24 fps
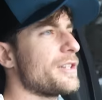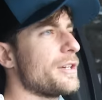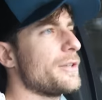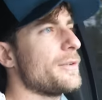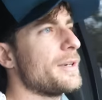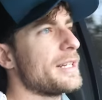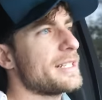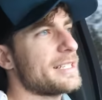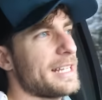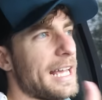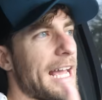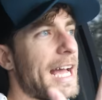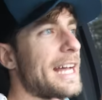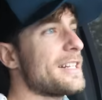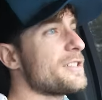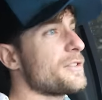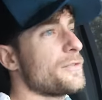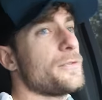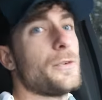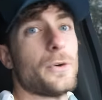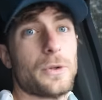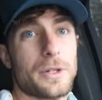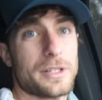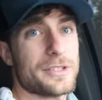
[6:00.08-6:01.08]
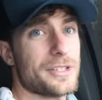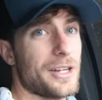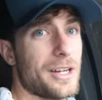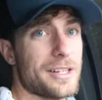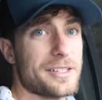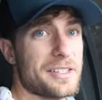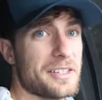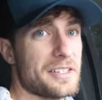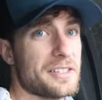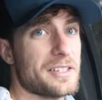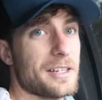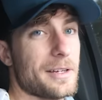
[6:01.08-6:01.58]
too is it has a full
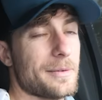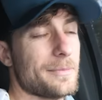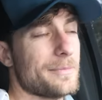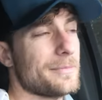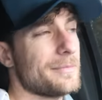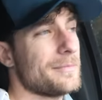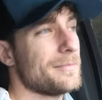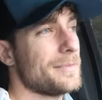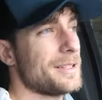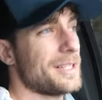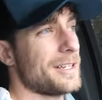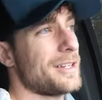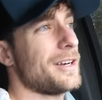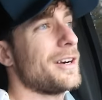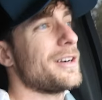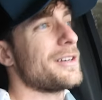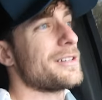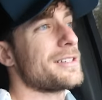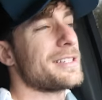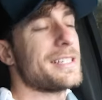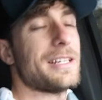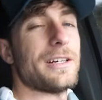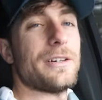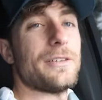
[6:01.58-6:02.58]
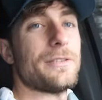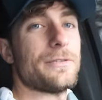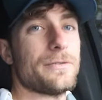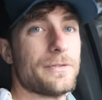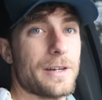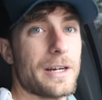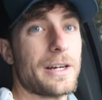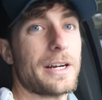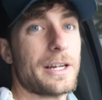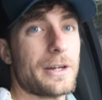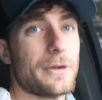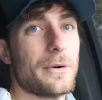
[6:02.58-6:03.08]
exhaust system, but the car is still
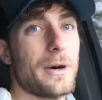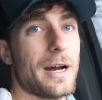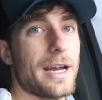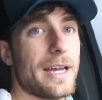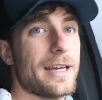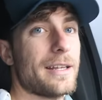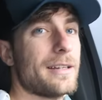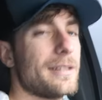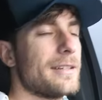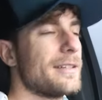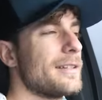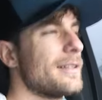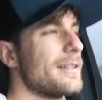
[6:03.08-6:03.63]
very quiet.